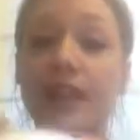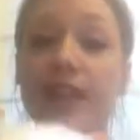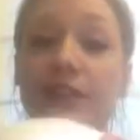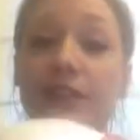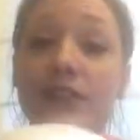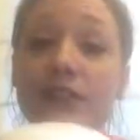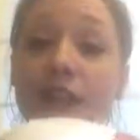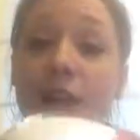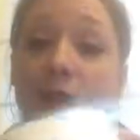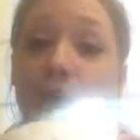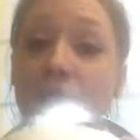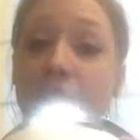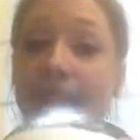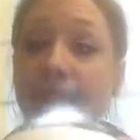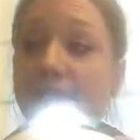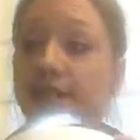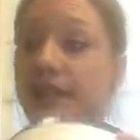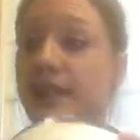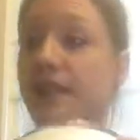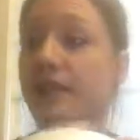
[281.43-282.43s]
So
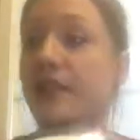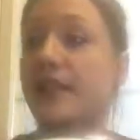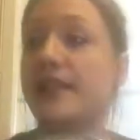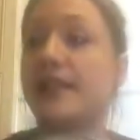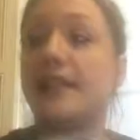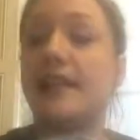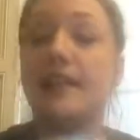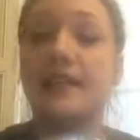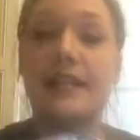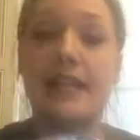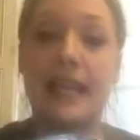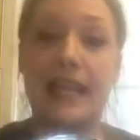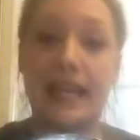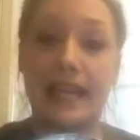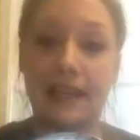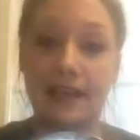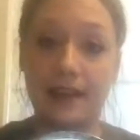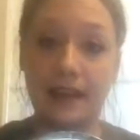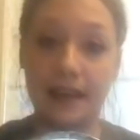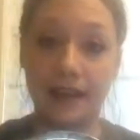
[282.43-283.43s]
that's the differences
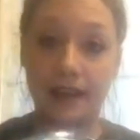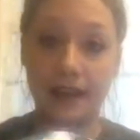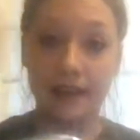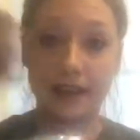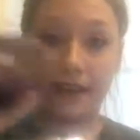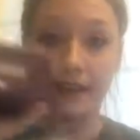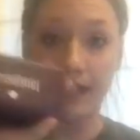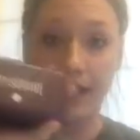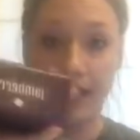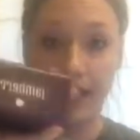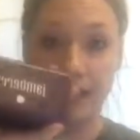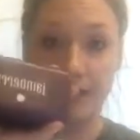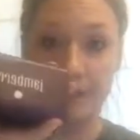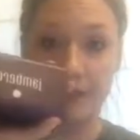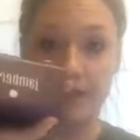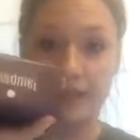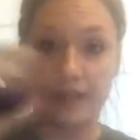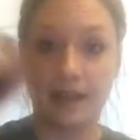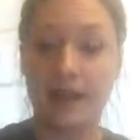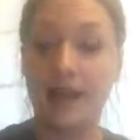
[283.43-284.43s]
in the
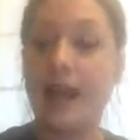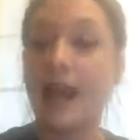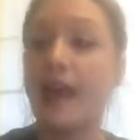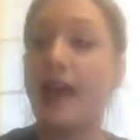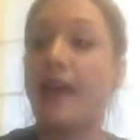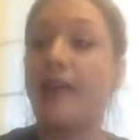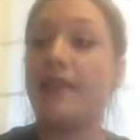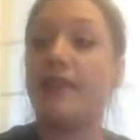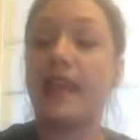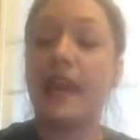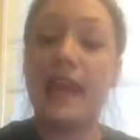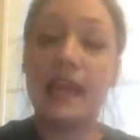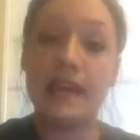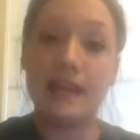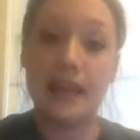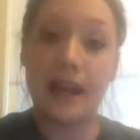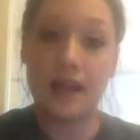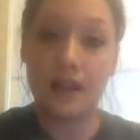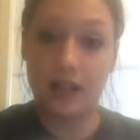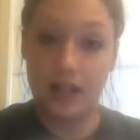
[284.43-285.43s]
lamps. Then
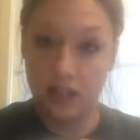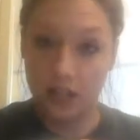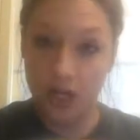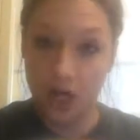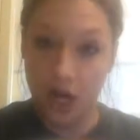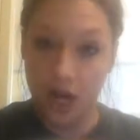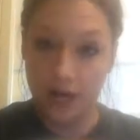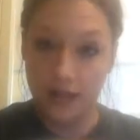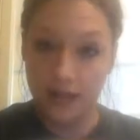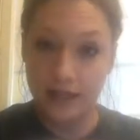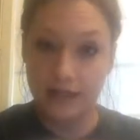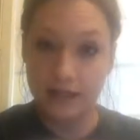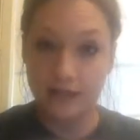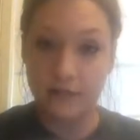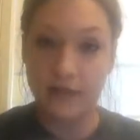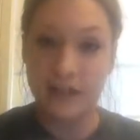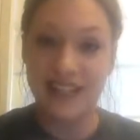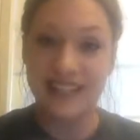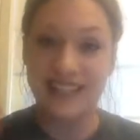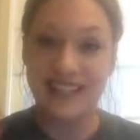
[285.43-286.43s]
now let's talk the
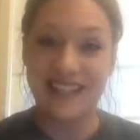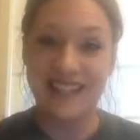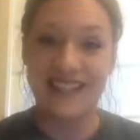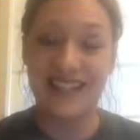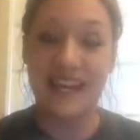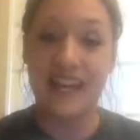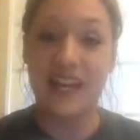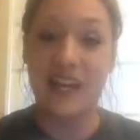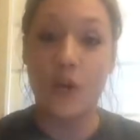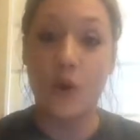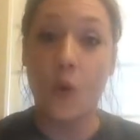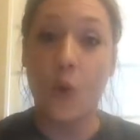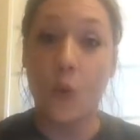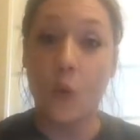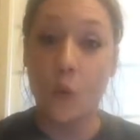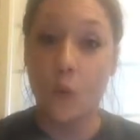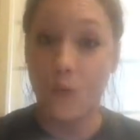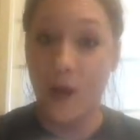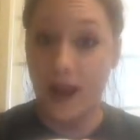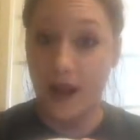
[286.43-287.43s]
differences in
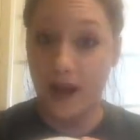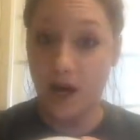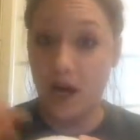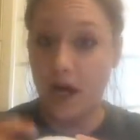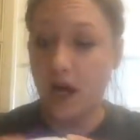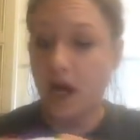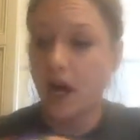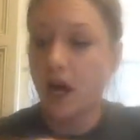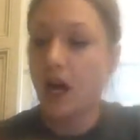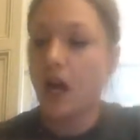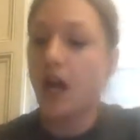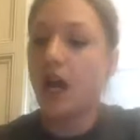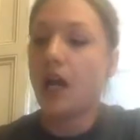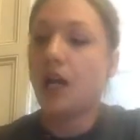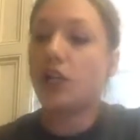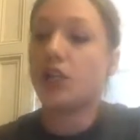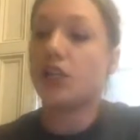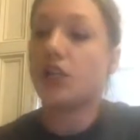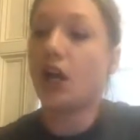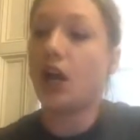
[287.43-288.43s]
wear.
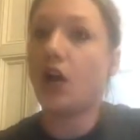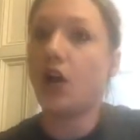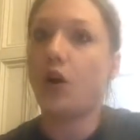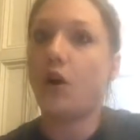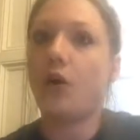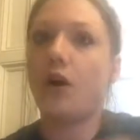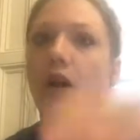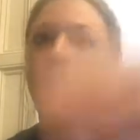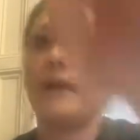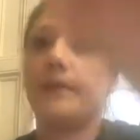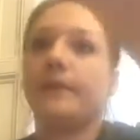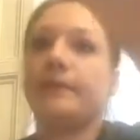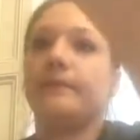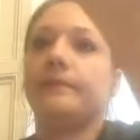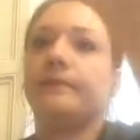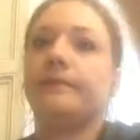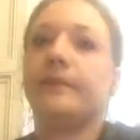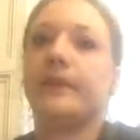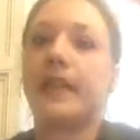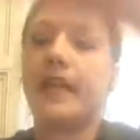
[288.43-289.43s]
So
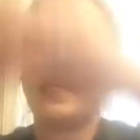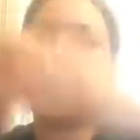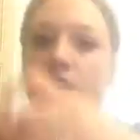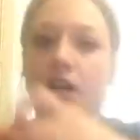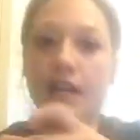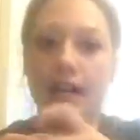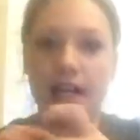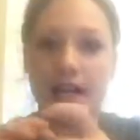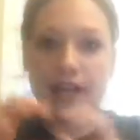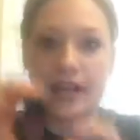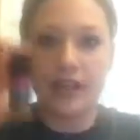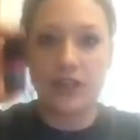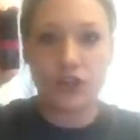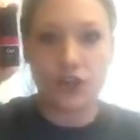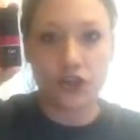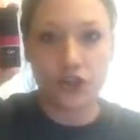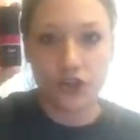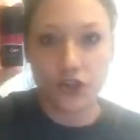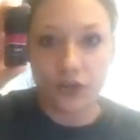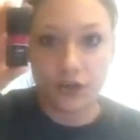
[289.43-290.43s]
here is
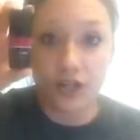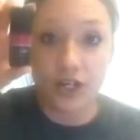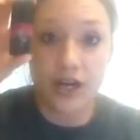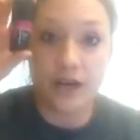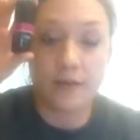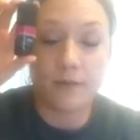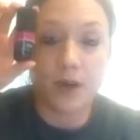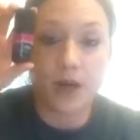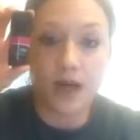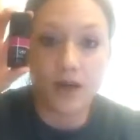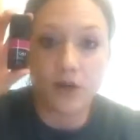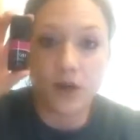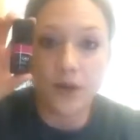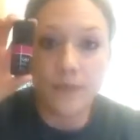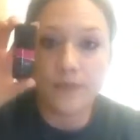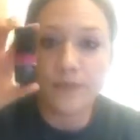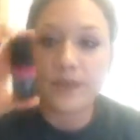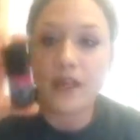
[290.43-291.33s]
your True Shine bottle.